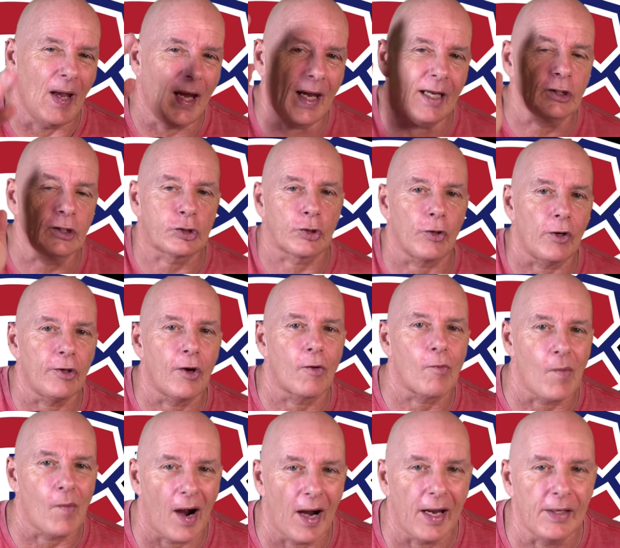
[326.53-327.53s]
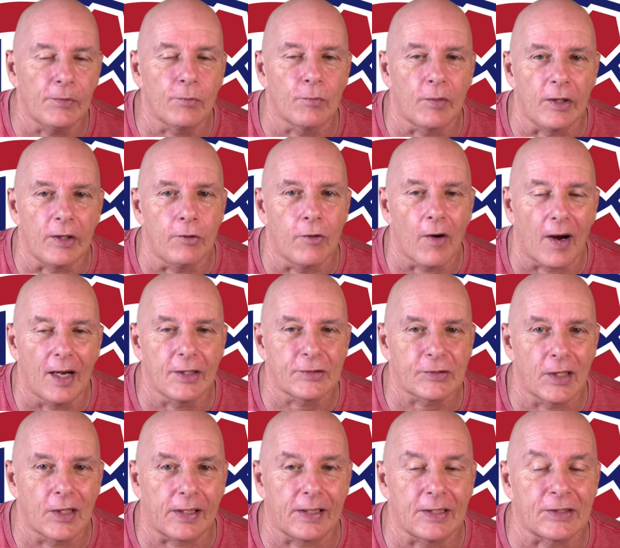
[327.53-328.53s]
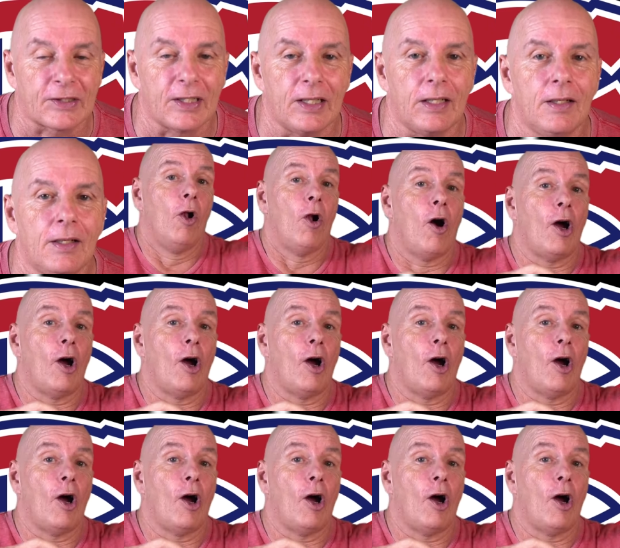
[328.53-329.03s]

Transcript: enjoy the ride with Juraj Slafkovsky.